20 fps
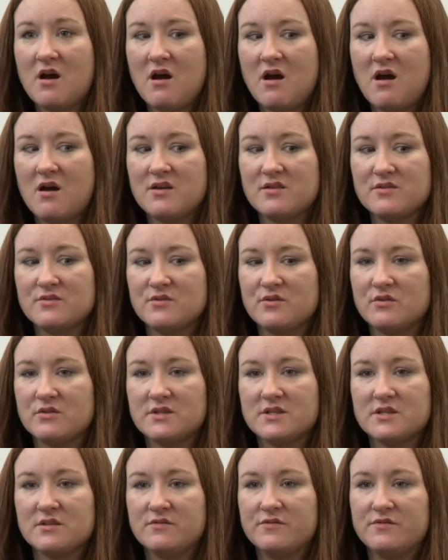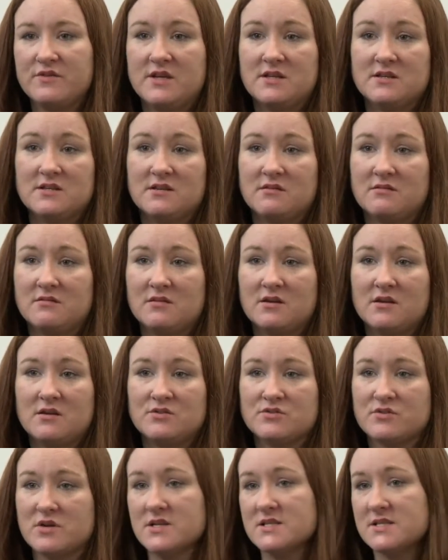I thought that feeding and
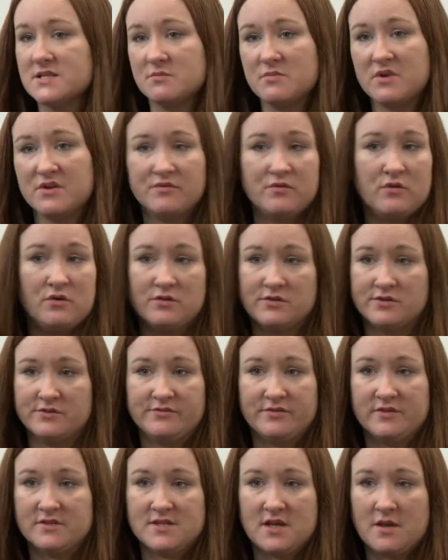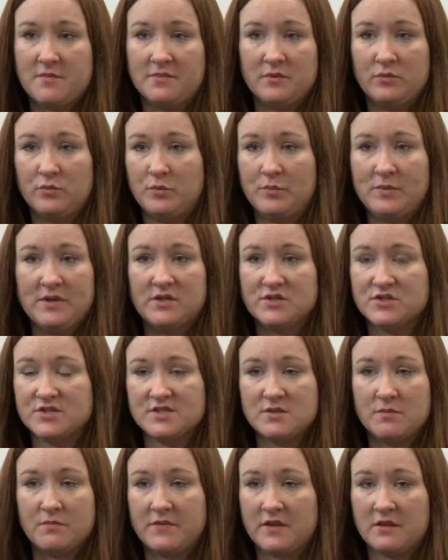dressing my father, for example, would be just
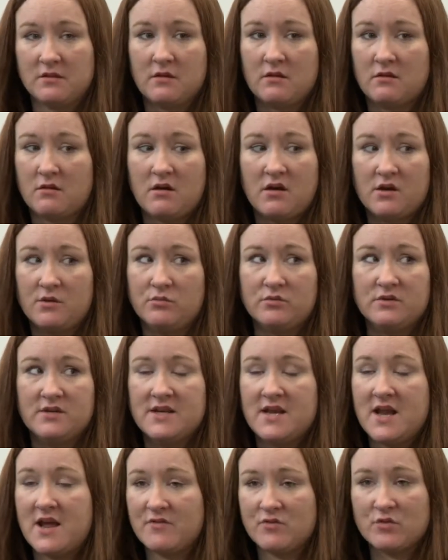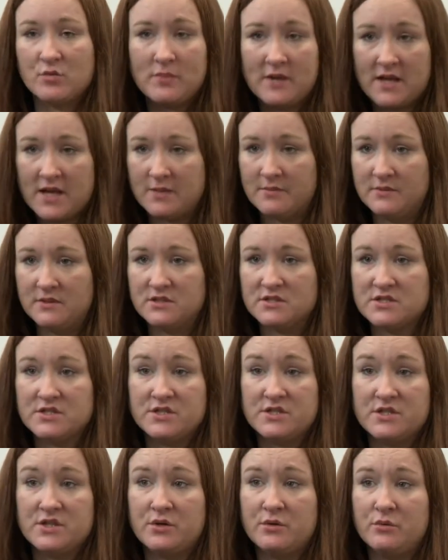something that I would never be able to
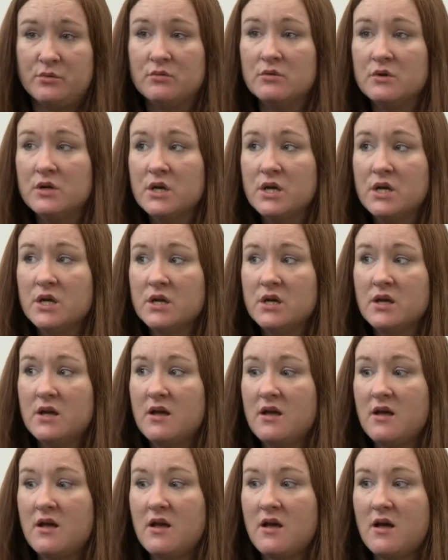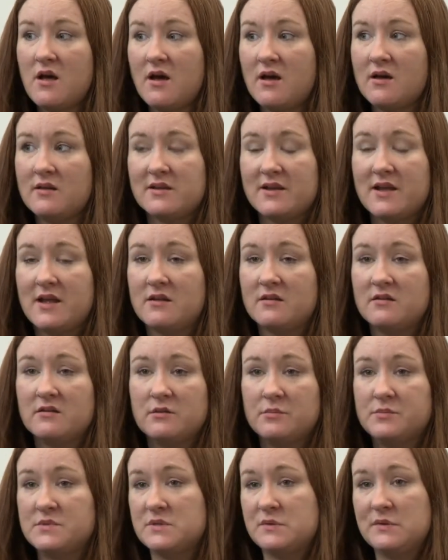do. And I ended
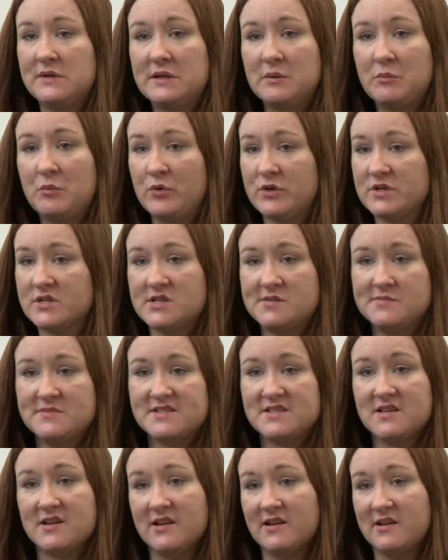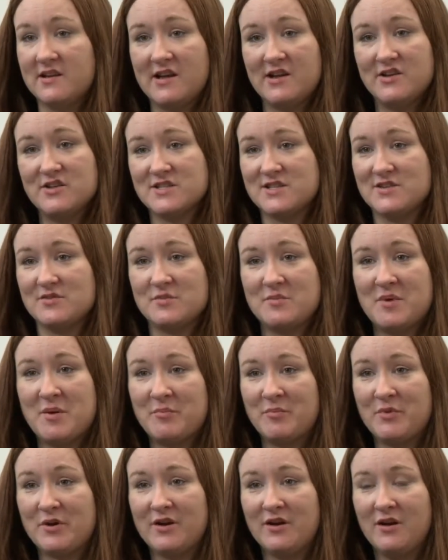up doing it more times than I can actually
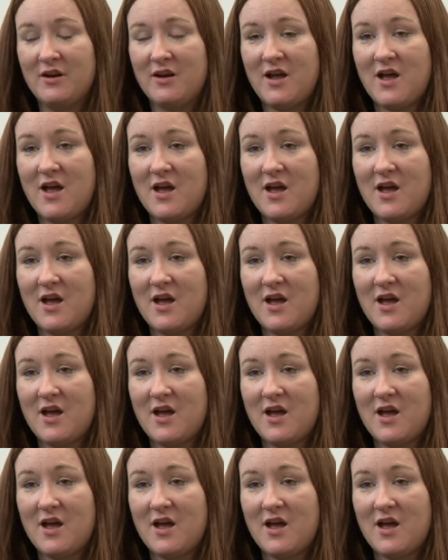remember.